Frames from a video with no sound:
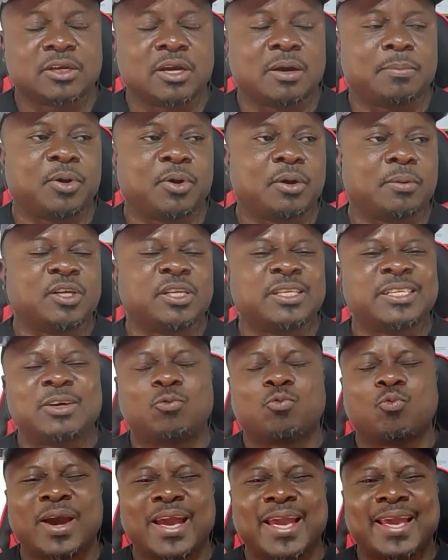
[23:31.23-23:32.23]
Yeah, but the
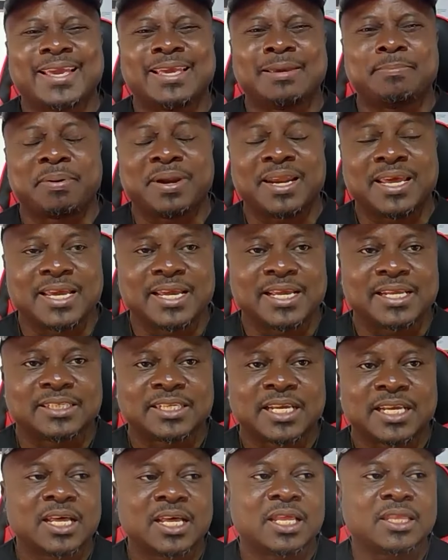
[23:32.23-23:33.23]
way he
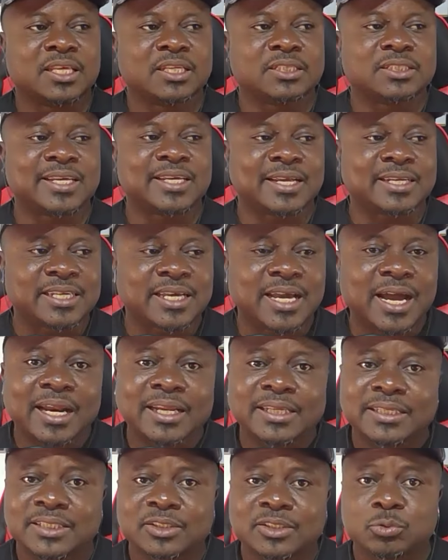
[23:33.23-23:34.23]
plays, the
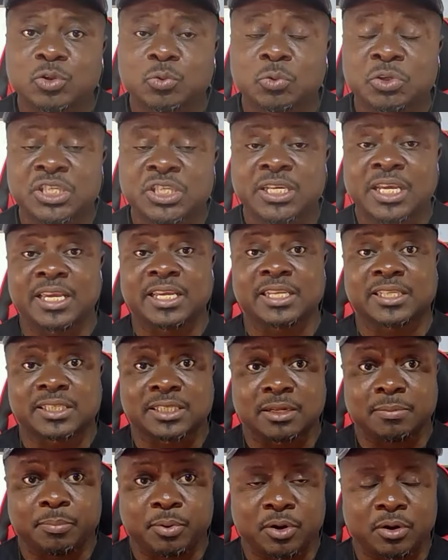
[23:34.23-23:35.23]
technicalities with which he hits
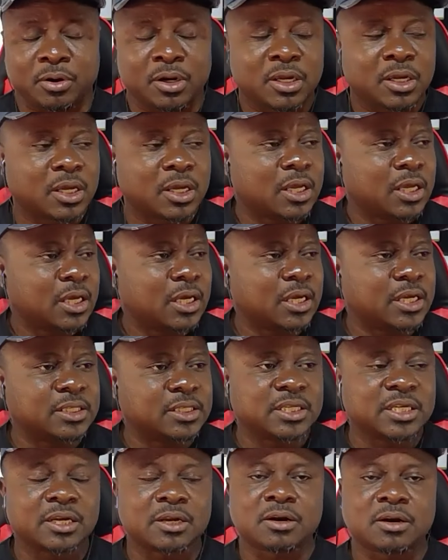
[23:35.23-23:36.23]
the ball
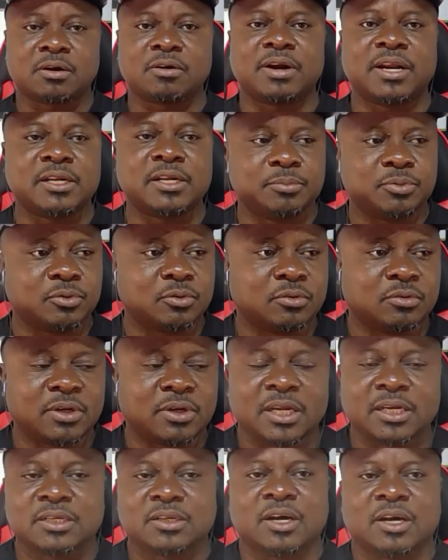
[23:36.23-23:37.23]
is incredible.
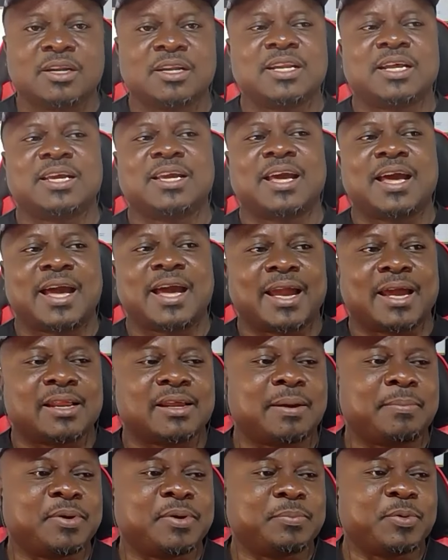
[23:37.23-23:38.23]
And another guy,
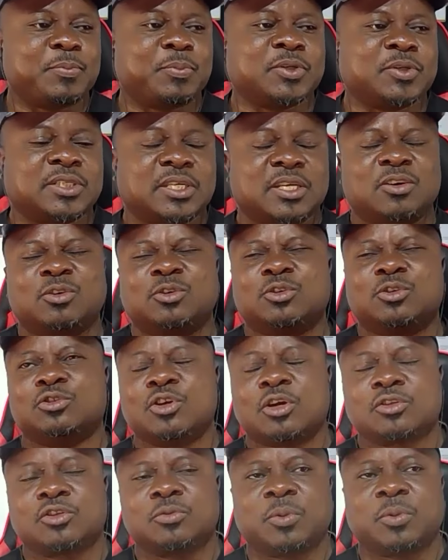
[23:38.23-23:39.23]
I mean, people say, oh, you
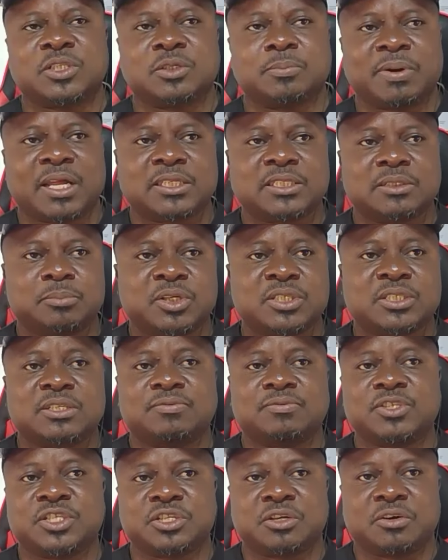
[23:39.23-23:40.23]
talk too much about him, but
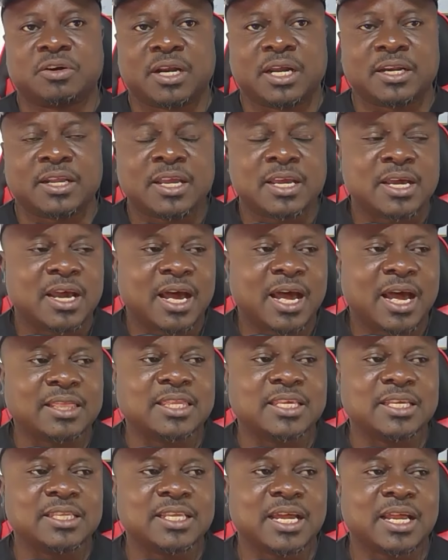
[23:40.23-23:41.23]
Steven Gerrard. I
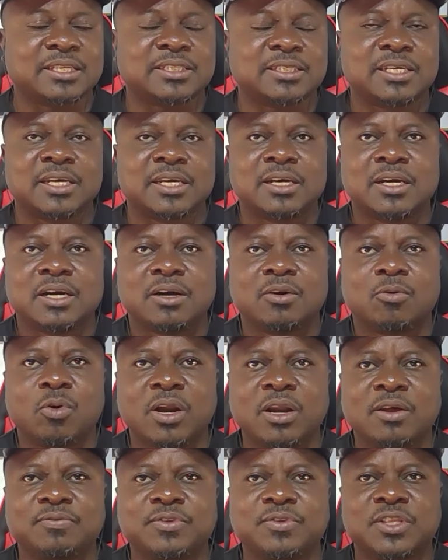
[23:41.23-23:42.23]
think that
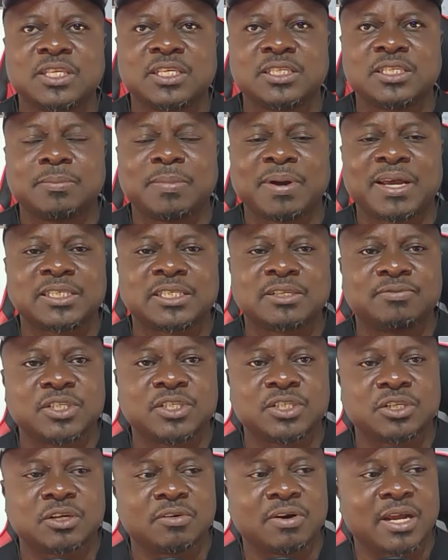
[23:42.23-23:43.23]
one of the things about
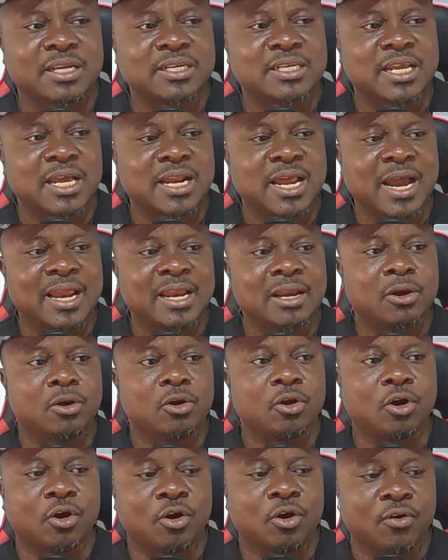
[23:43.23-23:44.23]
Steven Gerrard that I
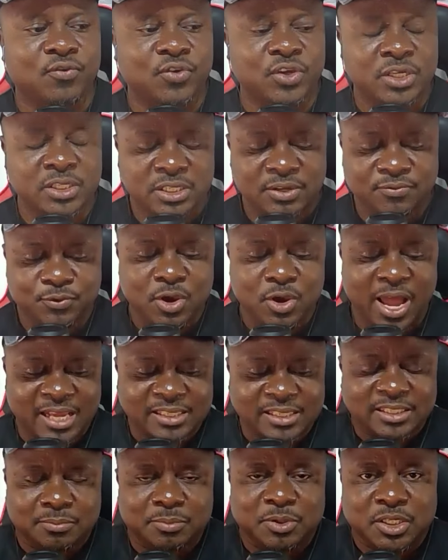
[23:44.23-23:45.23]
love is if you
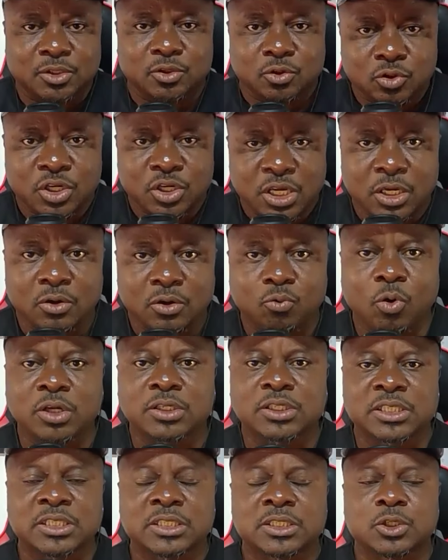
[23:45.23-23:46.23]
ask me today,
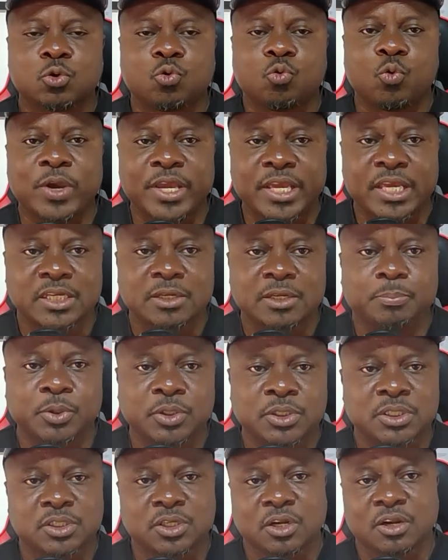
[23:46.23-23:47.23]
what is the wing, the
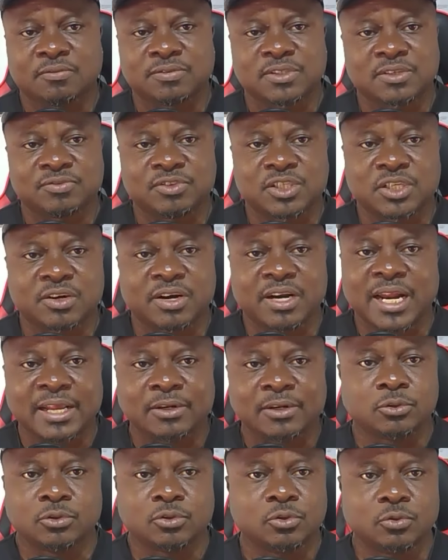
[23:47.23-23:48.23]
position of Steven Gerrard? I
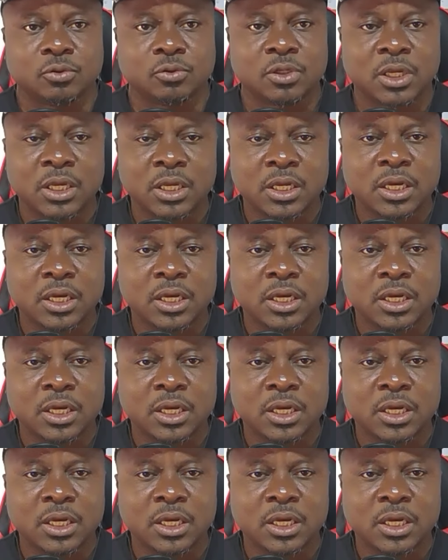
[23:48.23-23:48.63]
don't know.